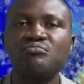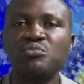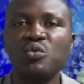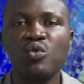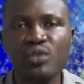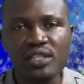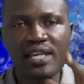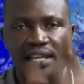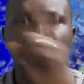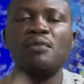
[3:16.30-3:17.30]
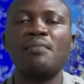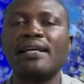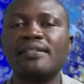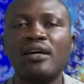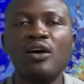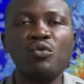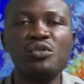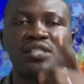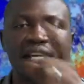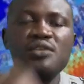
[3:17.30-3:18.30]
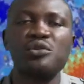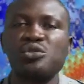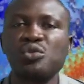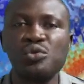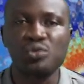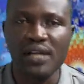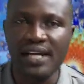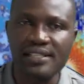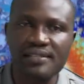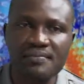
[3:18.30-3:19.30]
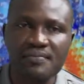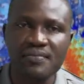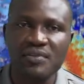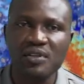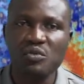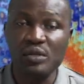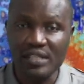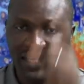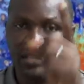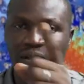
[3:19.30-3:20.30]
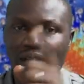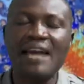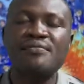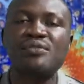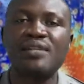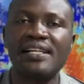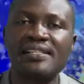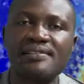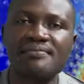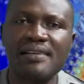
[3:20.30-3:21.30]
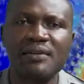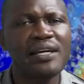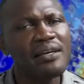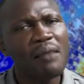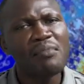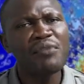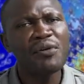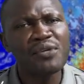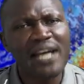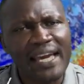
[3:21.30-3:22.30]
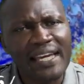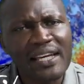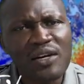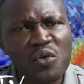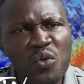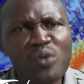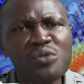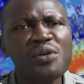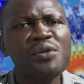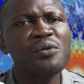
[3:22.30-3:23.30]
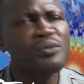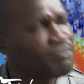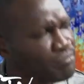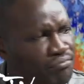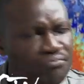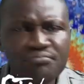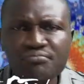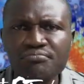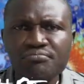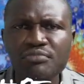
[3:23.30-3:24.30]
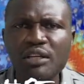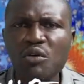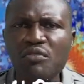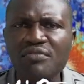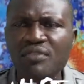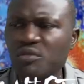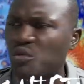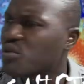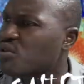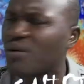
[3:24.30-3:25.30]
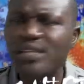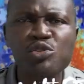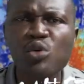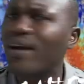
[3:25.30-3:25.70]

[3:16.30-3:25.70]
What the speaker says: we'll take your mind. We'll take your soul tonight. We'll take your life tonight. Okay, before you die, who's going to take over from you? Who's going to enjoy